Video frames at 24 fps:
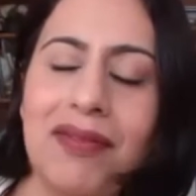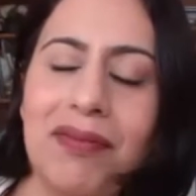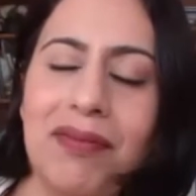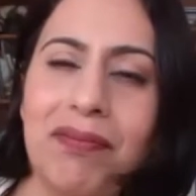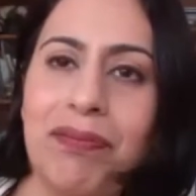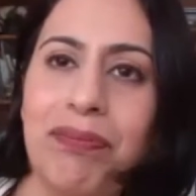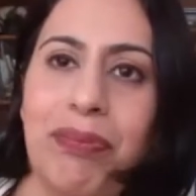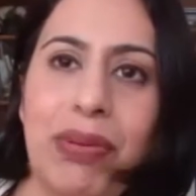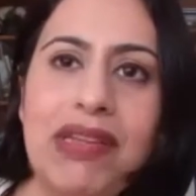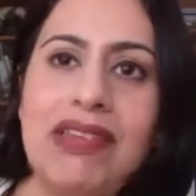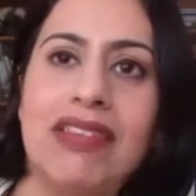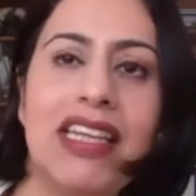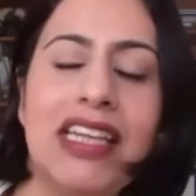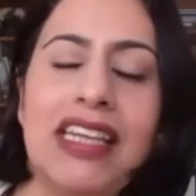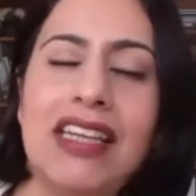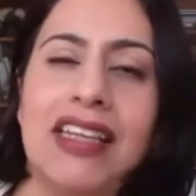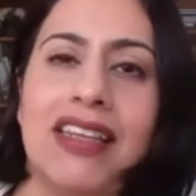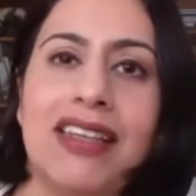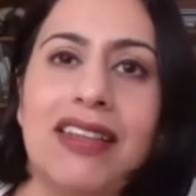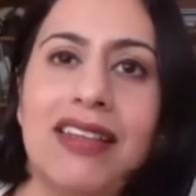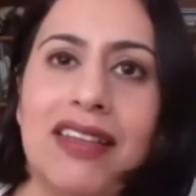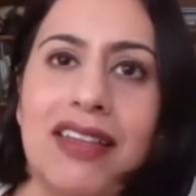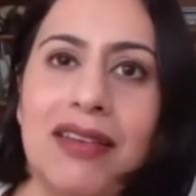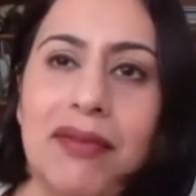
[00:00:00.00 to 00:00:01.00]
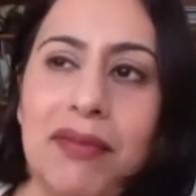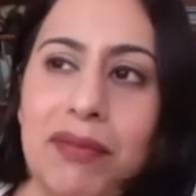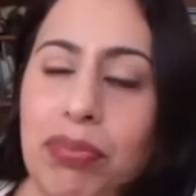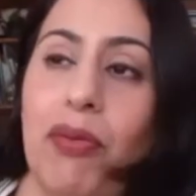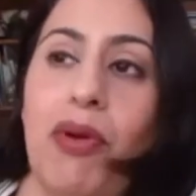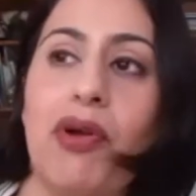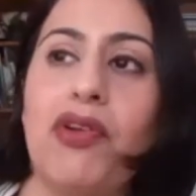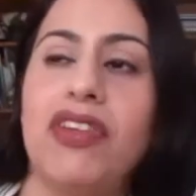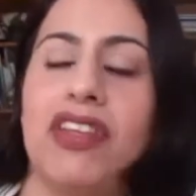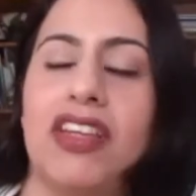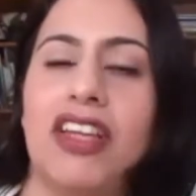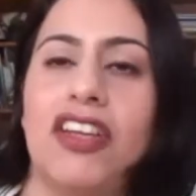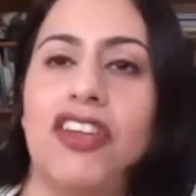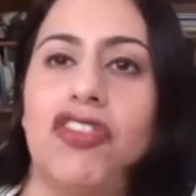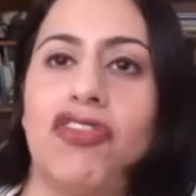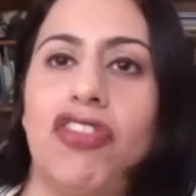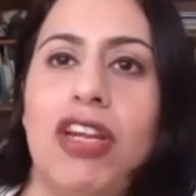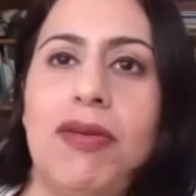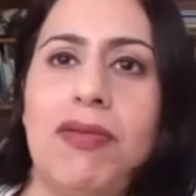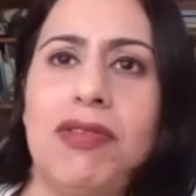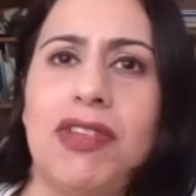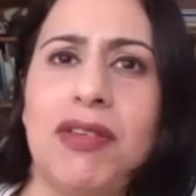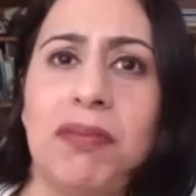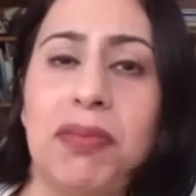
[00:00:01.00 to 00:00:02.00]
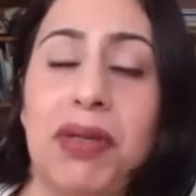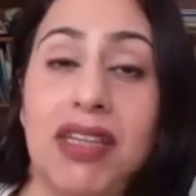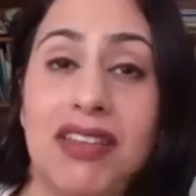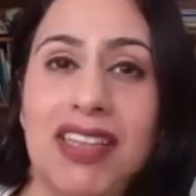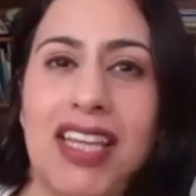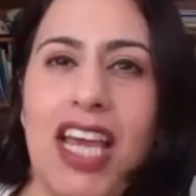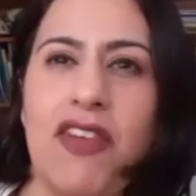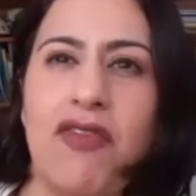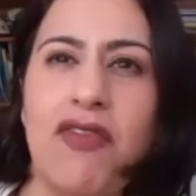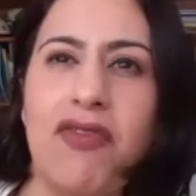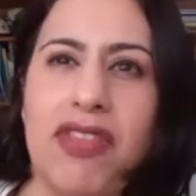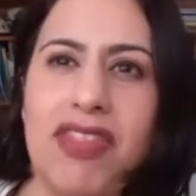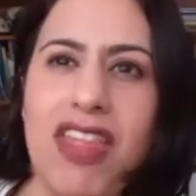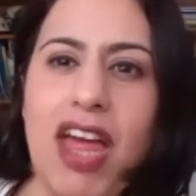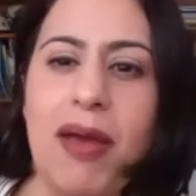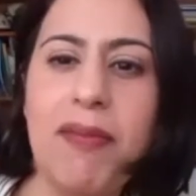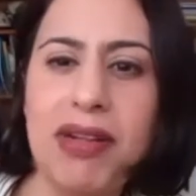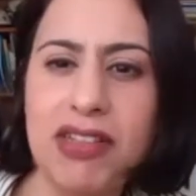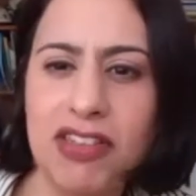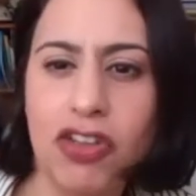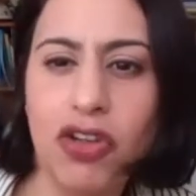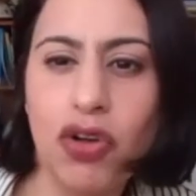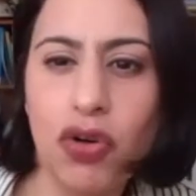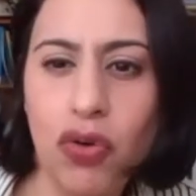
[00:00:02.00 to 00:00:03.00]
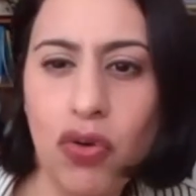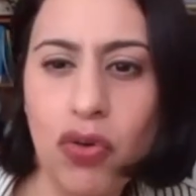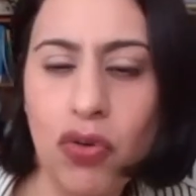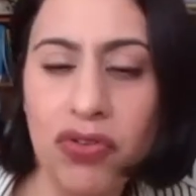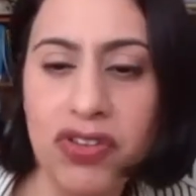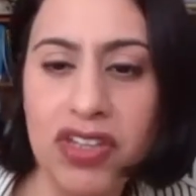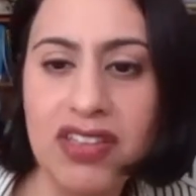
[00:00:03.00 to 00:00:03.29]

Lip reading: busy promoting extremism, because again, for them, it's a cause.